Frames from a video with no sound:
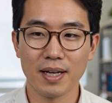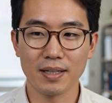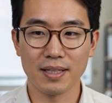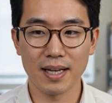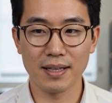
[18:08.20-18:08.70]

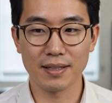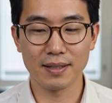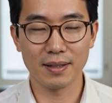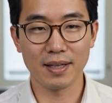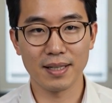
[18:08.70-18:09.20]
Cite
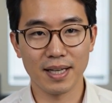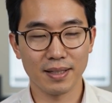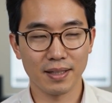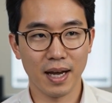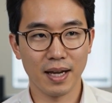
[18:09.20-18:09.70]

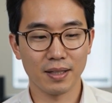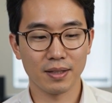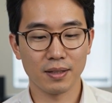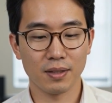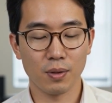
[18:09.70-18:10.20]
index
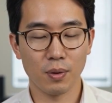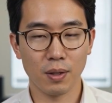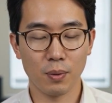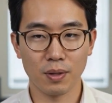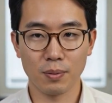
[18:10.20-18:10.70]

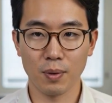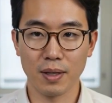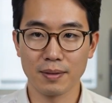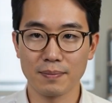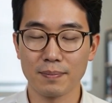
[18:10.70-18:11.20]

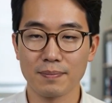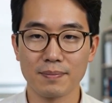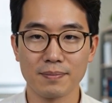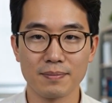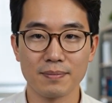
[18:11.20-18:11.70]
21:1.
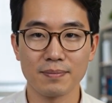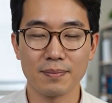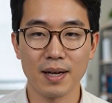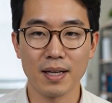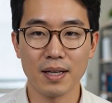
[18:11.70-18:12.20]

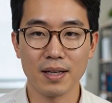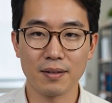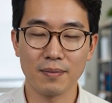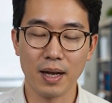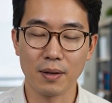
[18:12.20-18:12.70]

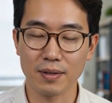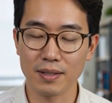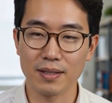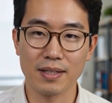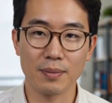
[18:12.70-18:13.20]
Valve's
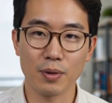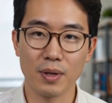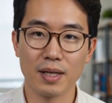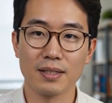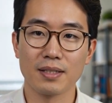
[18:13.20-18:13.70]

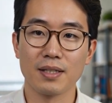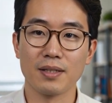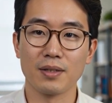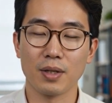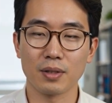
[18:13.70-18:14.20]
SteamOS
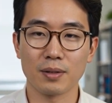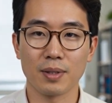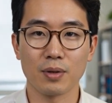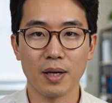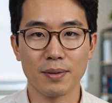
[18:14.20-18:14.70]
is noticeably
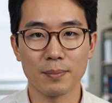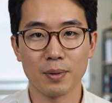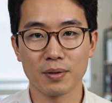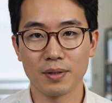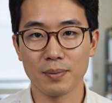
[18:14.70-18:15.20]
driving
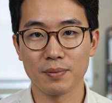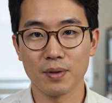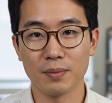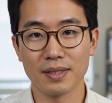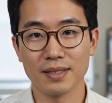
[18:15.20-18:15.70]
both the
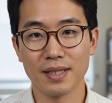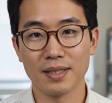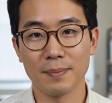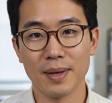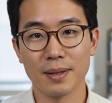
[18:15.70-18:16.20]
performance and
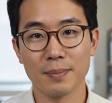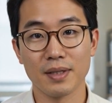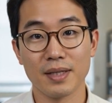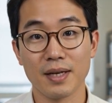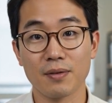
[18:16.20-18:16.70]

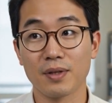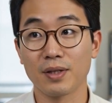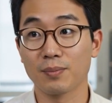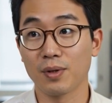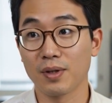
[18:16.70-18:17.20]
compatibility of
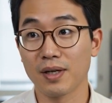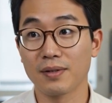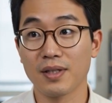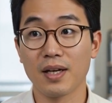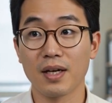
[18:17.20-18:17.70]
Windows
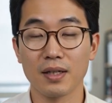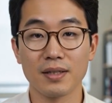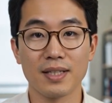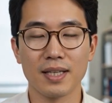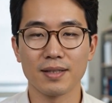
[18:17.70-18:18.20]
programs on
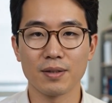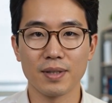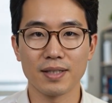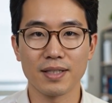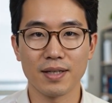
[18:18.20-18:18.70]
Linux in
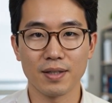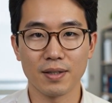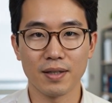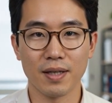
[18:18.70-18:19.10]
recent years.